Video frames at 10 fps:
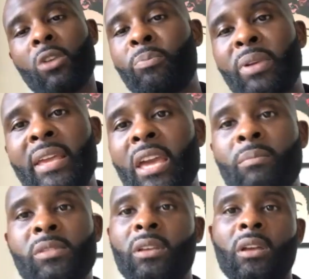and play
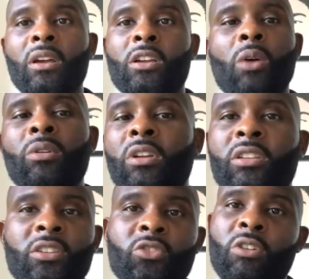games. Go and learn
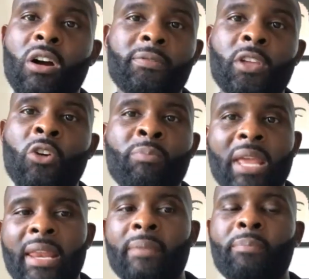your craft. Go and
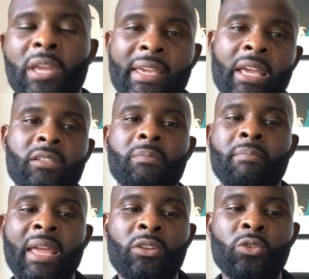play against
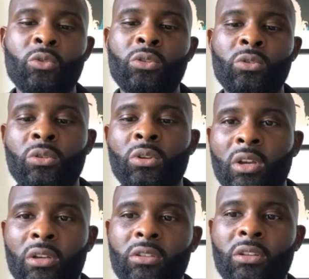men who
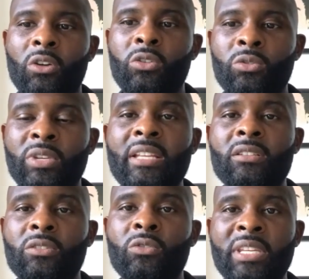
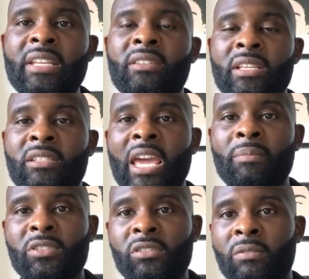need these
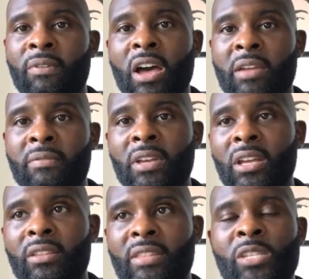games to survive.
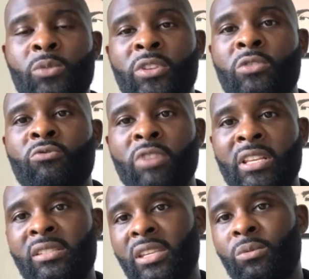That's when you really
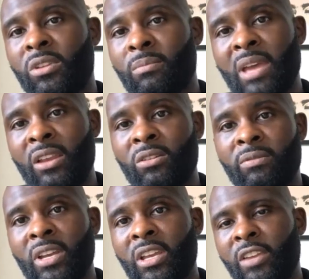see what you're made of.
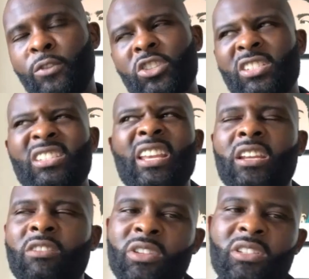If you're just sitting in
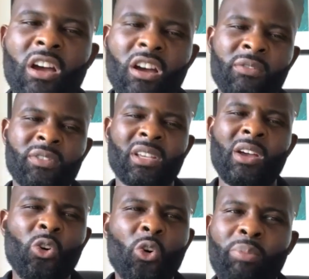the reserves
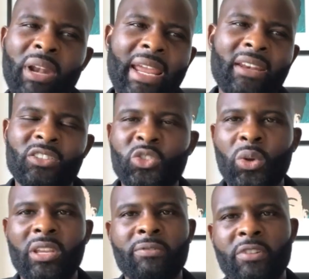or playing under
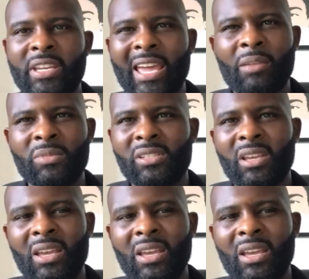23 games,